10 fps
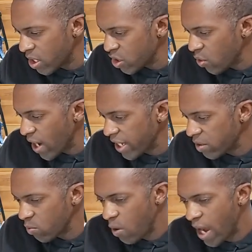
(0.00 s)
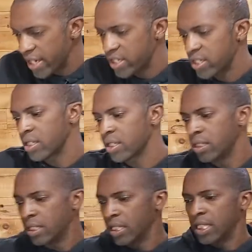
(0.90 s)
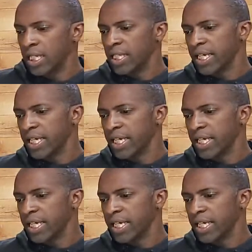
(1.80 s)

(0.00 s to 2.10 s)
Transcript: so I could watch the